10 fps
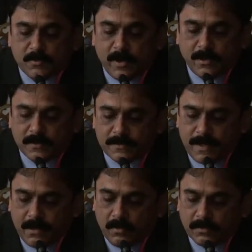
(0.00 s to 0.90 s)
going to
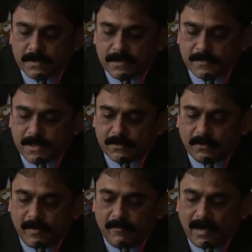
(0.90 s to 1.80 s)
speak on the
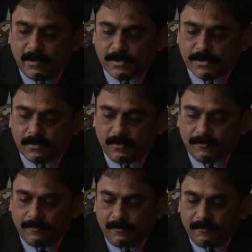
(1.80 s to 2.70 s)
subject of evaluation
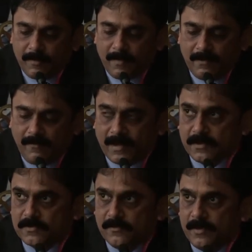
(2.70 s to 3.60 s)
of female
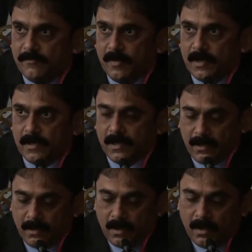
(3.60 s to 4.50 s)
factors of
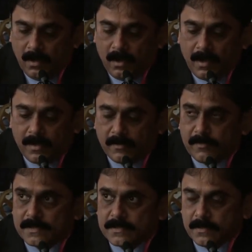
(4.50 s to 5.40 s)
infertility. I
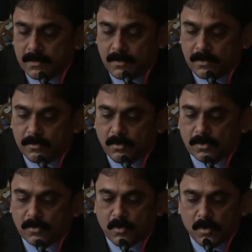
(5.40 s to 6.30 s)
request
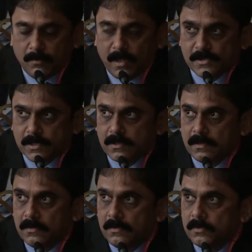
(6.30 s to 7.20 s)
Dr. Rohan
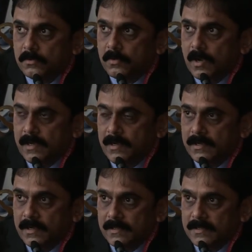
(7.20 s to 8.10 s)
Palshetkar to
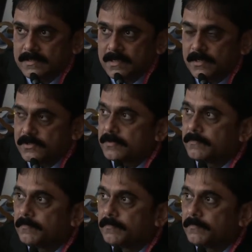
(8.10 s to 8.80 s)
kindly take the stage.